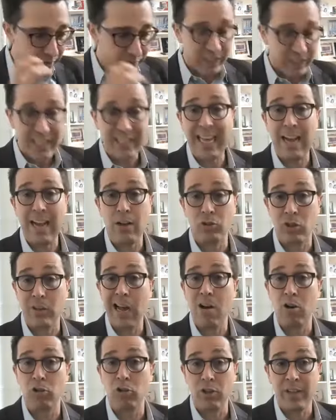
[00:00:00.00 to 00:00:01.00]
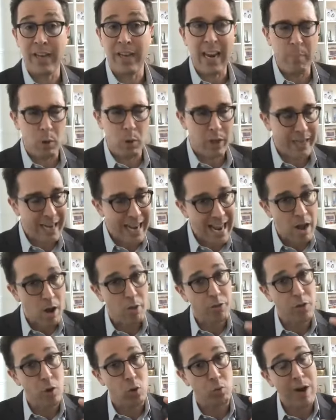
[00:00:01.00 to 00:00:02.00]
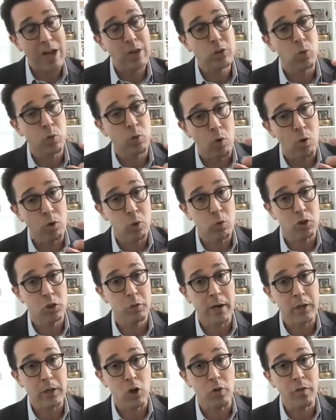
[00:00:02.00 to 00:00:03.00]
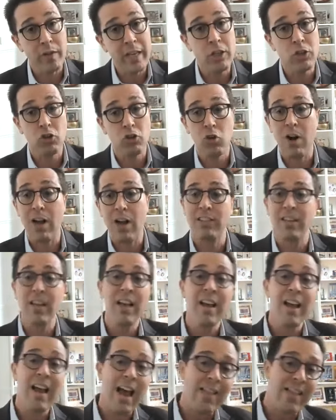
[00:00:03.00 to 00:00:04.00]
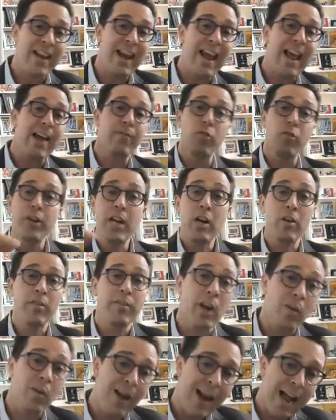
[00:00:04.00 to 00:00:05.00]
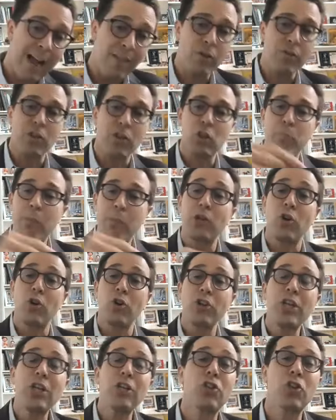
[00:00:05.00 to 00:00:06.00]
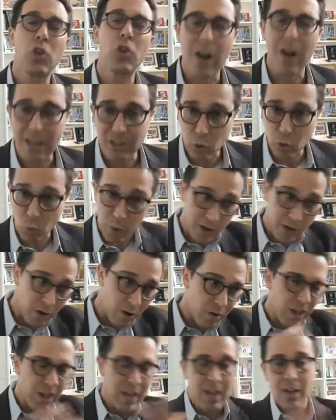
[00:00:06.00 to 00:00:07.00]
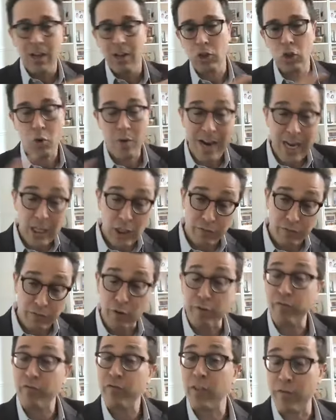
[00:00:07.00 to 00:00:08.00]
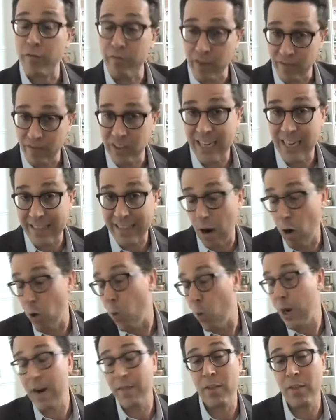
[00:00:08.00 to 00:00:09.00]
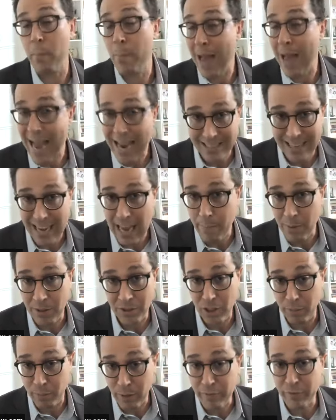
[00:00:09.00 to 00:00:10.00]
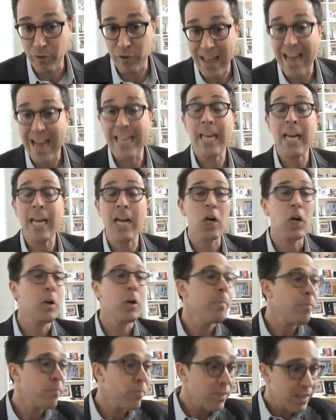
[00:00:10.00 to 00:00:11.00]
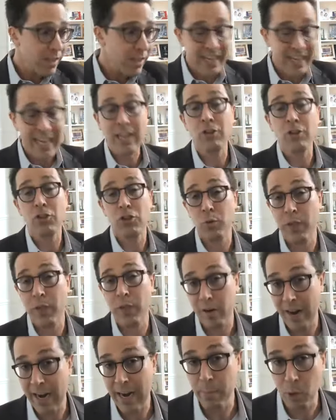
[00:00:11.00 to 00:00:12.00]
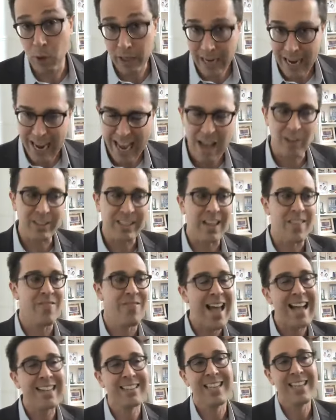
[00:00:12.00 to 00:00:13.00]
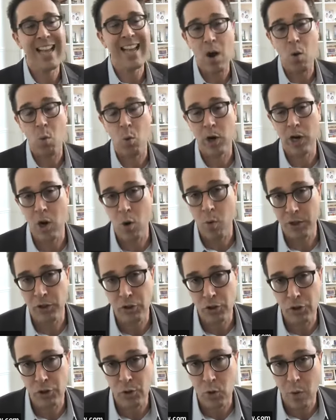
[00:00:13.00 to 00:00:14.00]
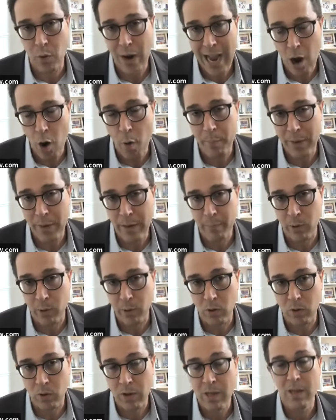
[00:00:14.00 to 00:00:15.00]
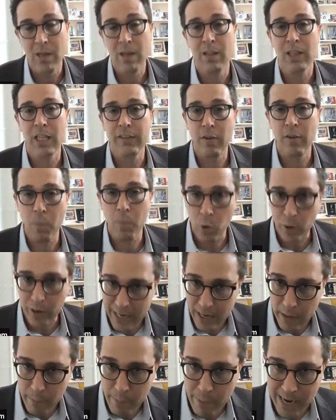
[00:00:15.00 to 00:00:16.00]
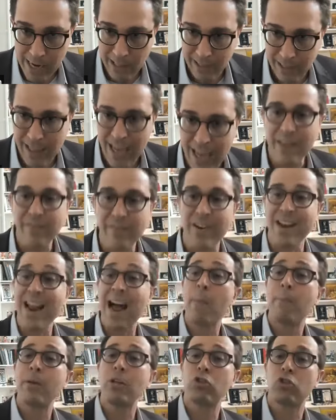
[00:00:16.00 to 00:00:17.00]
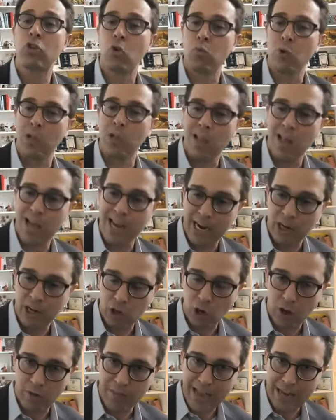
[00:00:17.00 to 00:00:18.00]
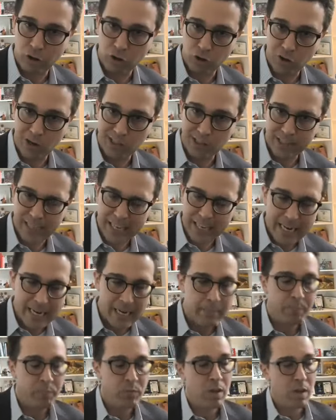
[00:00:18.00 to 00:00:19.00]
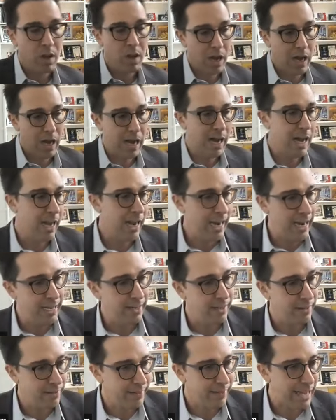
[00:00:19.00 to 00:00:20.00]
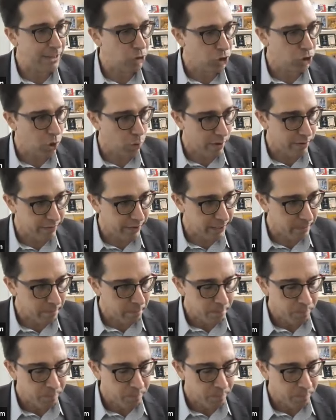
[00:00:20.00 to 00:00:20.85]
fifteen thousand dollars in the able account. The rest will go into a special needs trust, and then every year thereafter, the special needs trust will transfer the 15th or whatever the max happens to be for that year yep into their able account and that's how we're going to help people live a more independent life not be so reliant on that trustee uh, and that's terrific